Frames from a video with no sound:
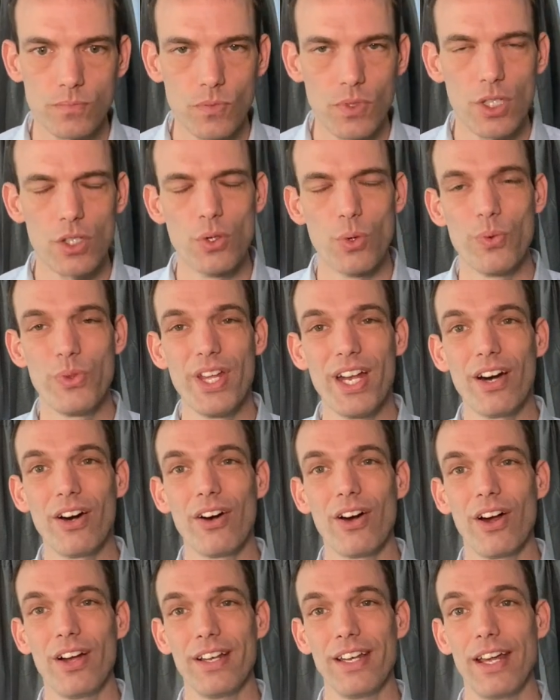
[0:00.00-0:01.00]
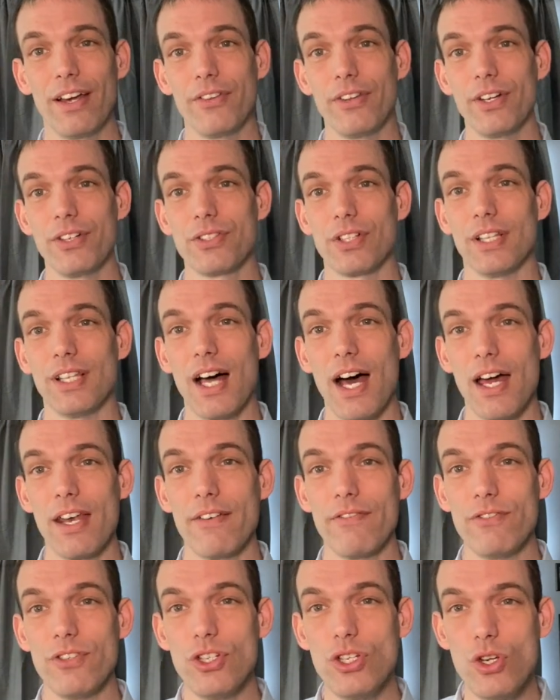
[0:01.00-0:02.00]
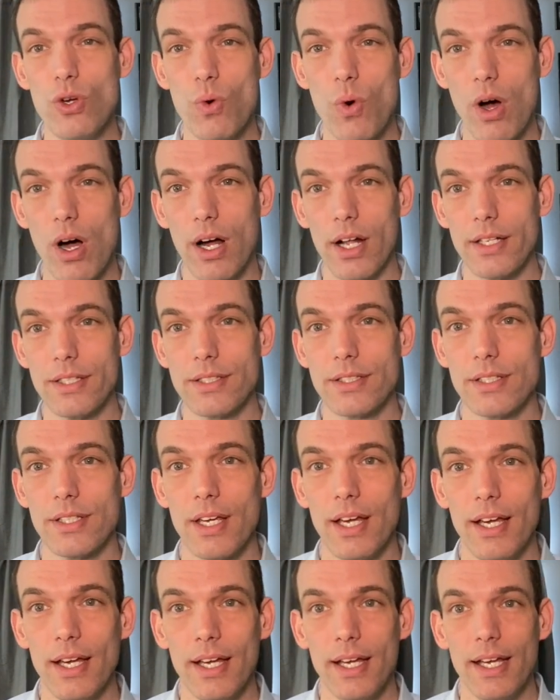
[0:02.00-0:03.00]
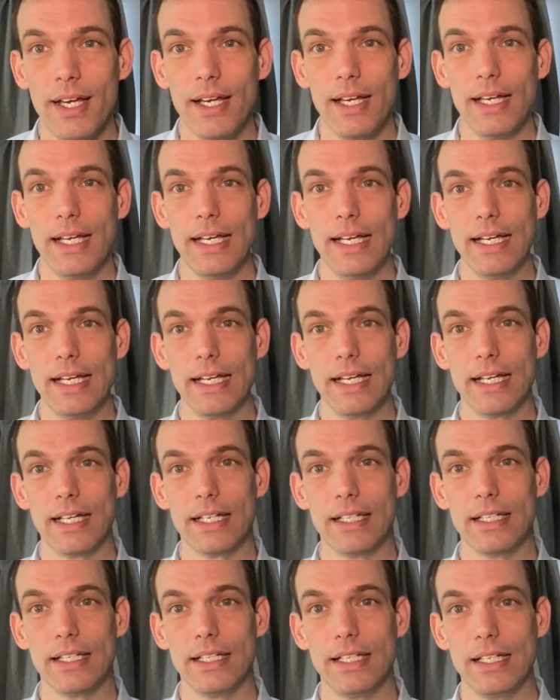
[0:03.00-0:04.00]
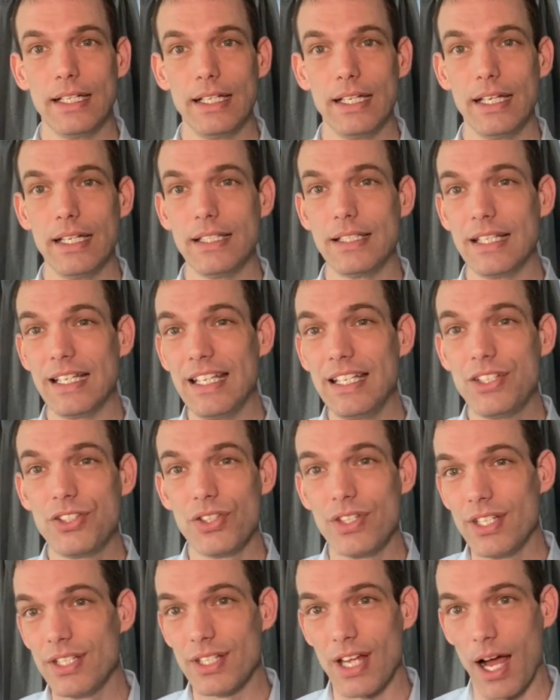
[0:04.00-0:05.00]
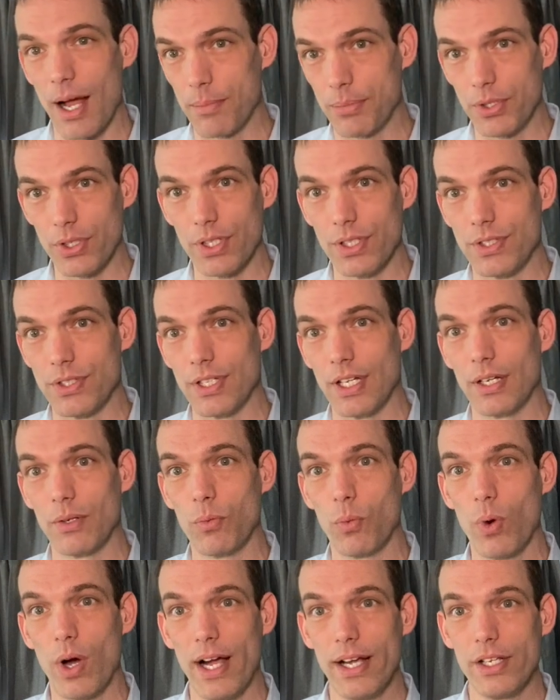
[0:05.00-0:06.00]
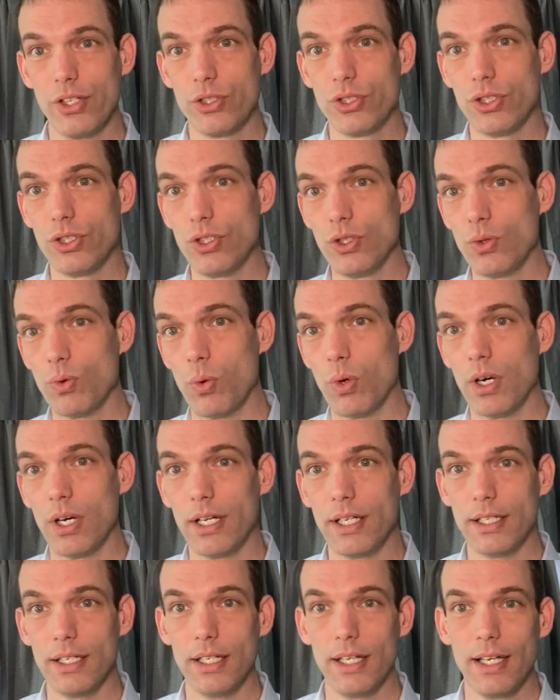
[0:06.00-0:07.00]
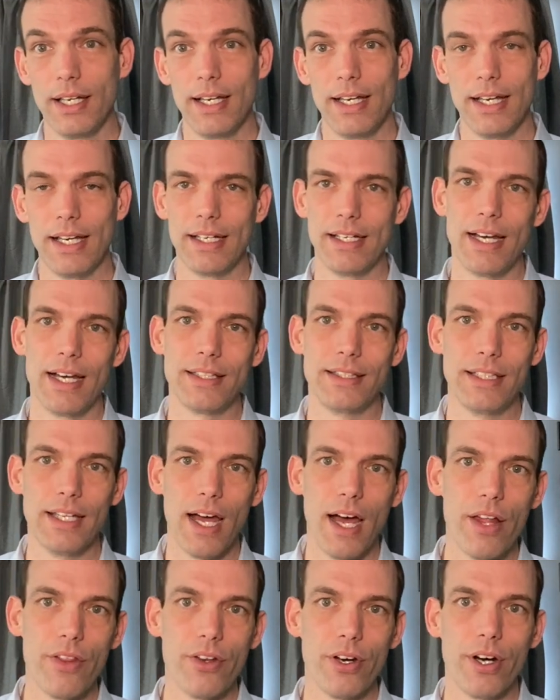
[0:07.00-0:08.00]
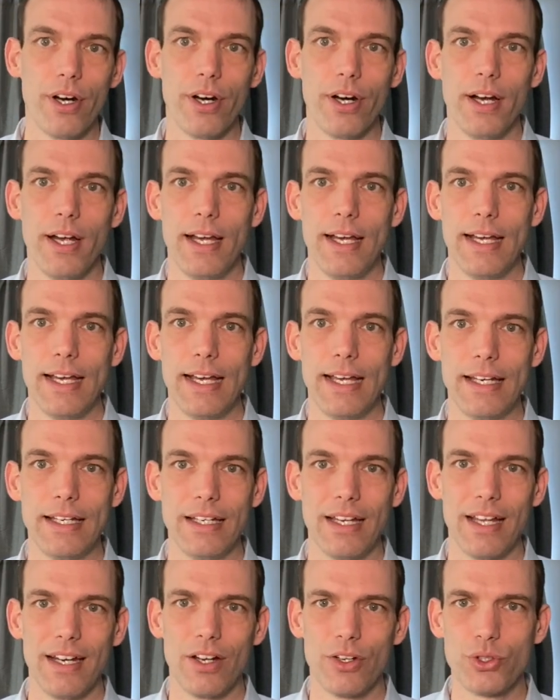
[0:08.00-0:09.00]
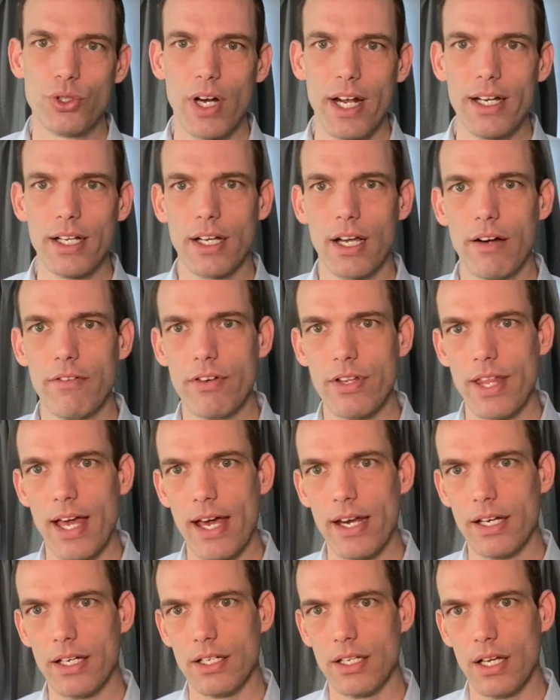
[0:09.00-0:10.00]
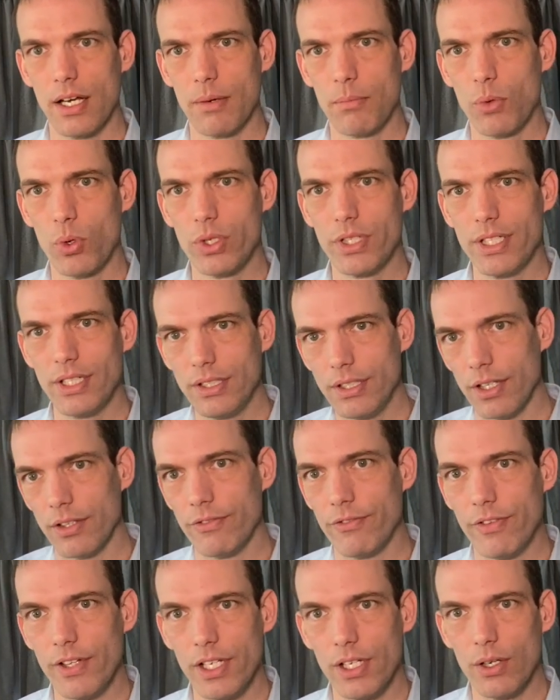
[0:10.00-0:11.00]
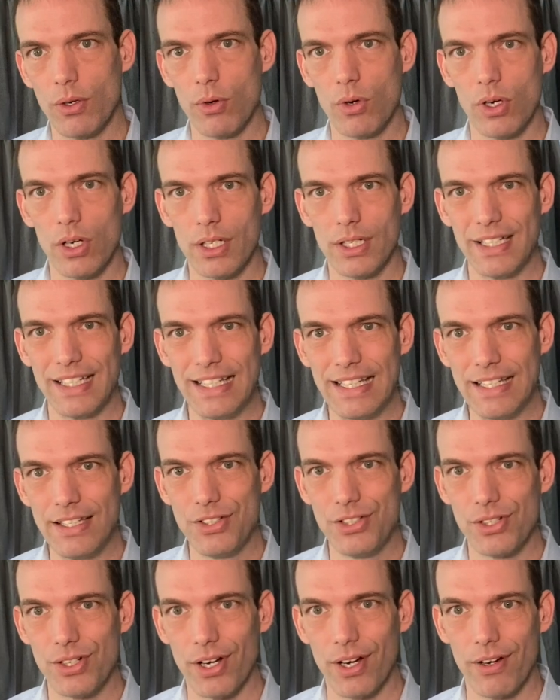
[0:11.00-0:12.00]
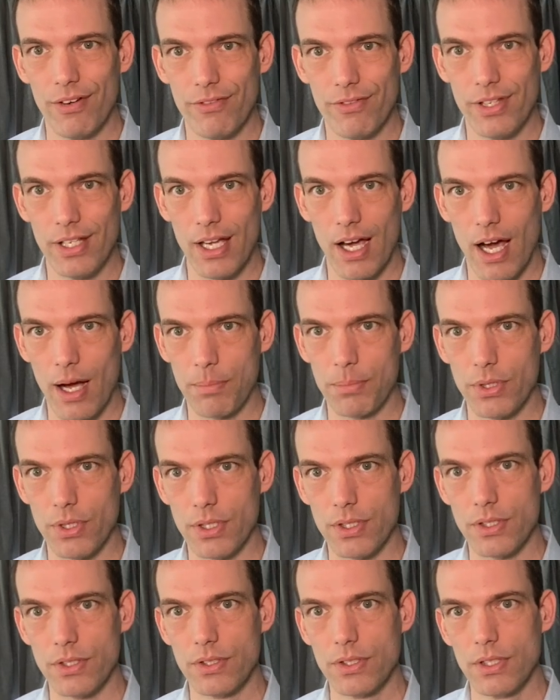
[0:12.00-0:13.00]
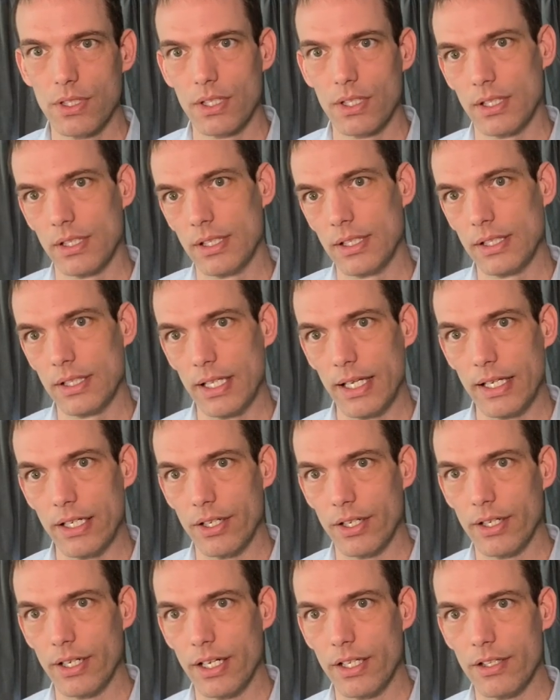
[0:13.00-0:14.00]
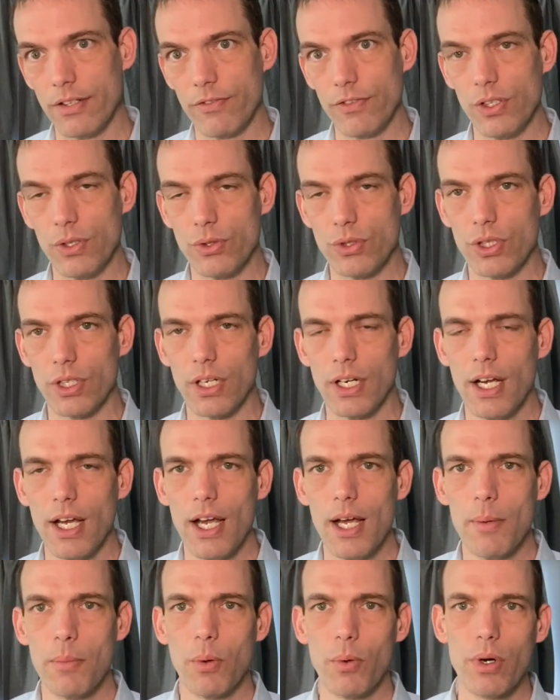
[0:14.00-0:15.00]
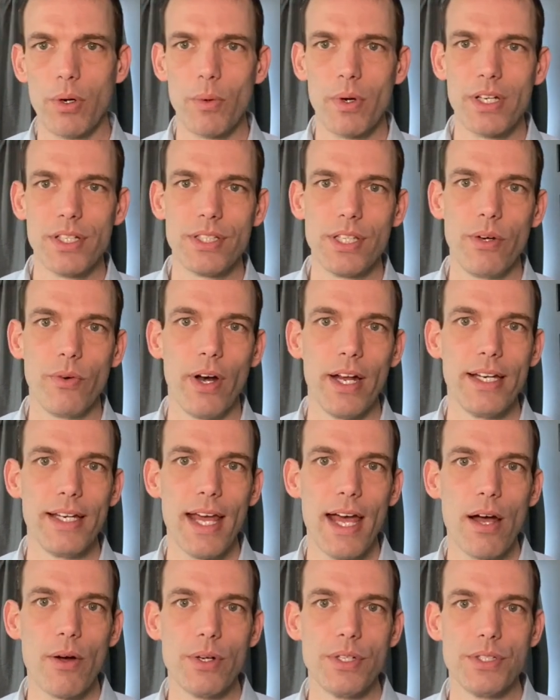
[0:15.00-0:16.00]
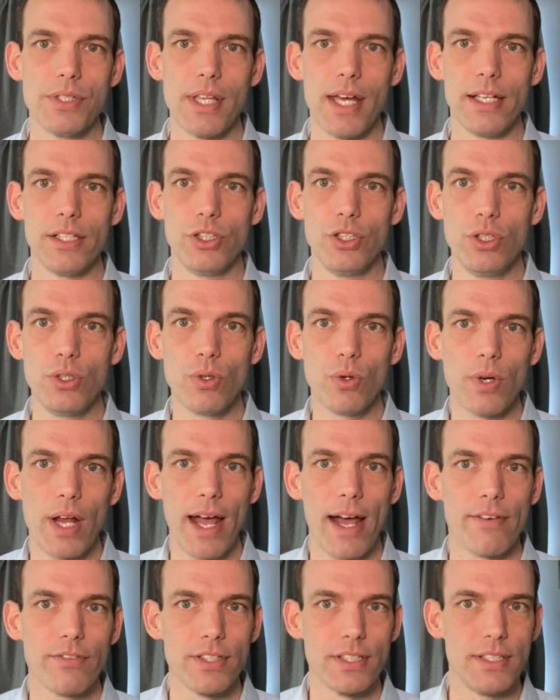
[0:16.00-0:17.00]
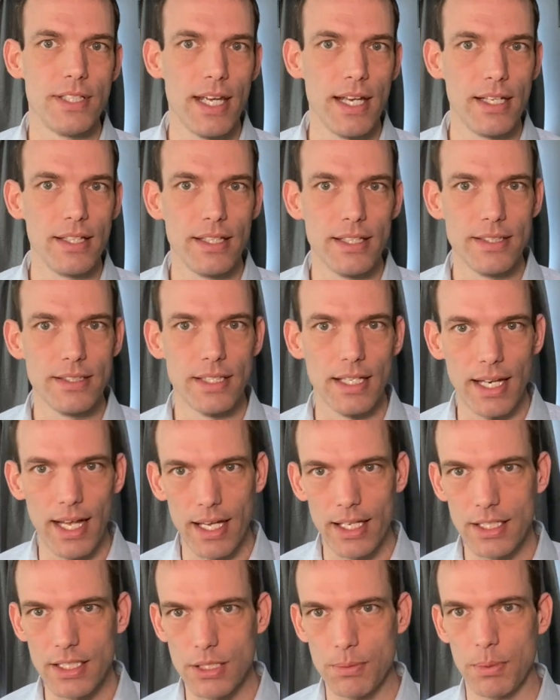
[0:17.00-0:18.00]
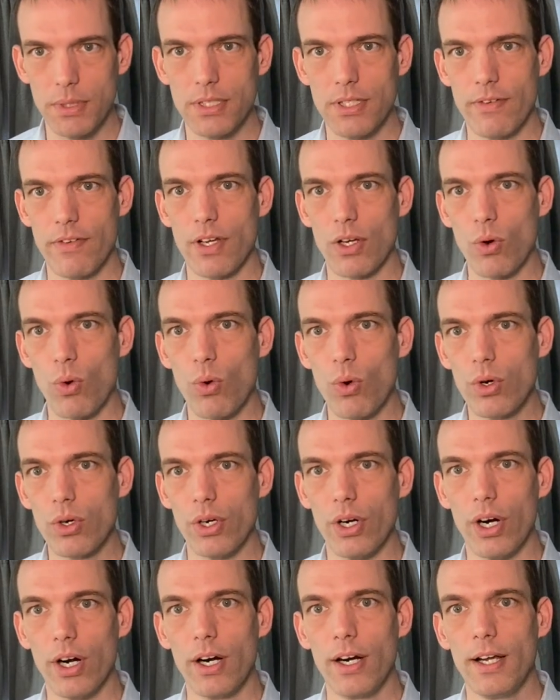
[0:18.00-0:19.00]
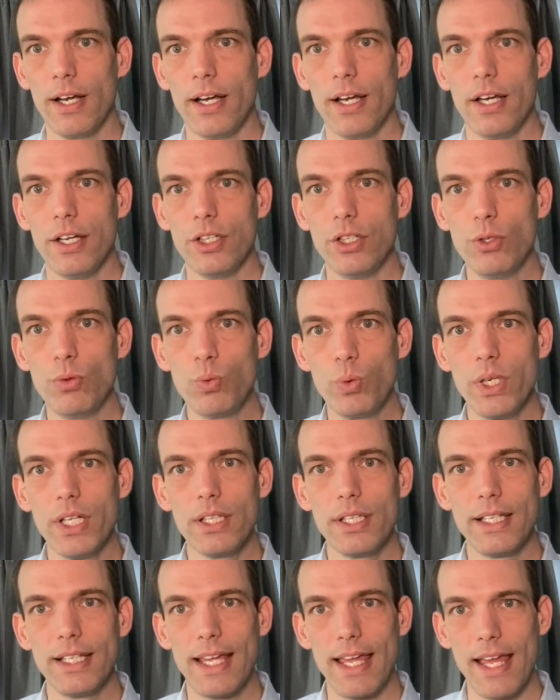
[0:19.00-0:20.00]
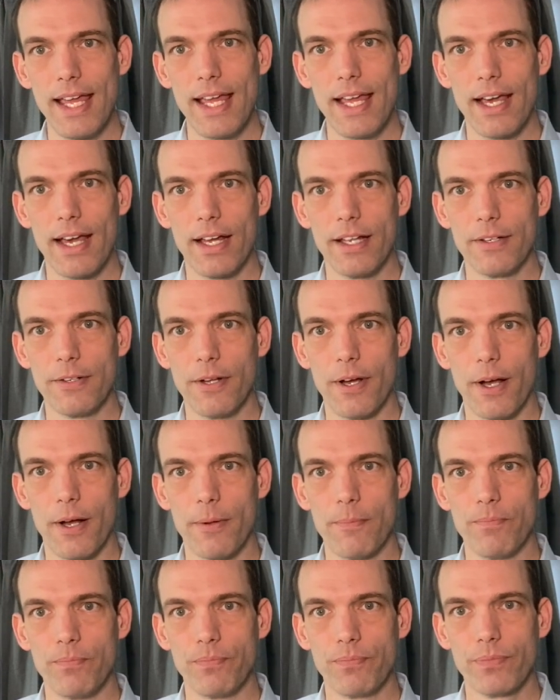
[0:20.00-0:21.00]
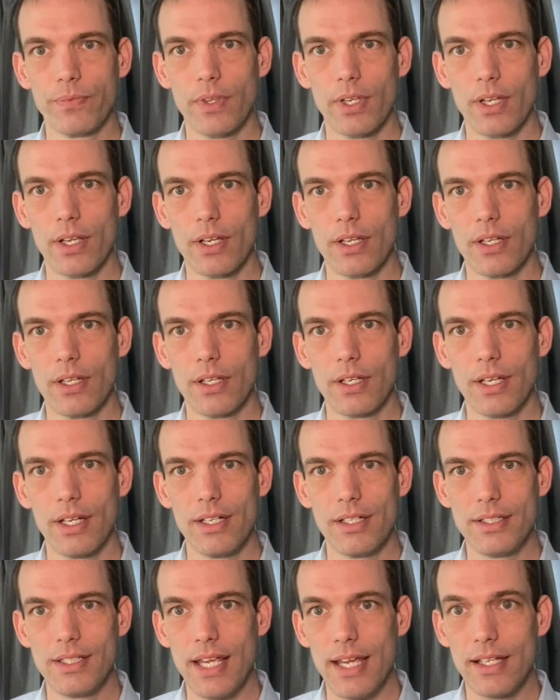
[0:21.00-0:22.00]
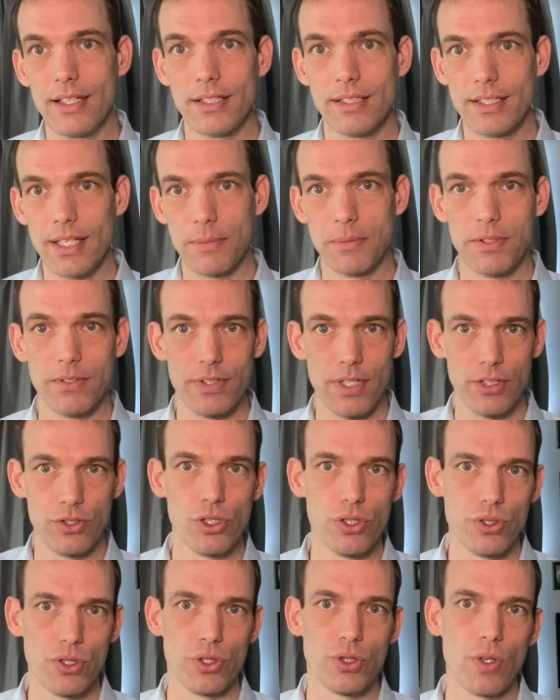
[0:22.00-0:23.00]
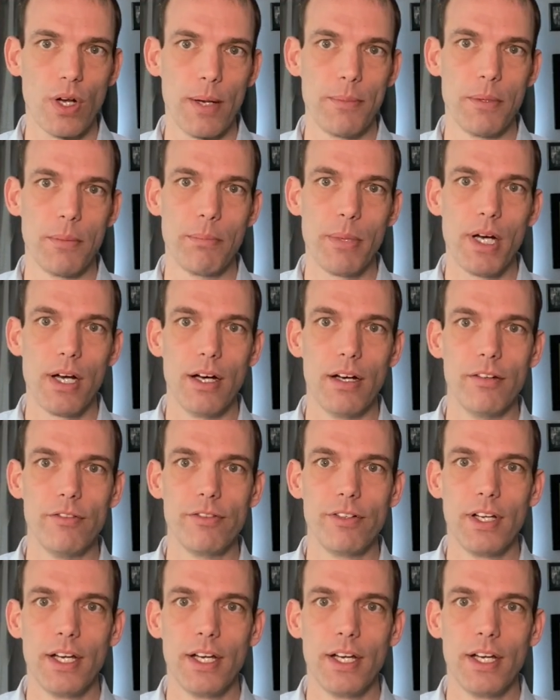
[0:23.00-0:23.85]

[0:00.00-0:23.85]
Now there's a lot of nuance and into each of these options and why you should do one and not the other, and I'll try to cover that in a more detailed video on each of the options later in the future. But what I want to say right now is that you don't have to take these in any specific order. You really can kind of take the steps as I just described above.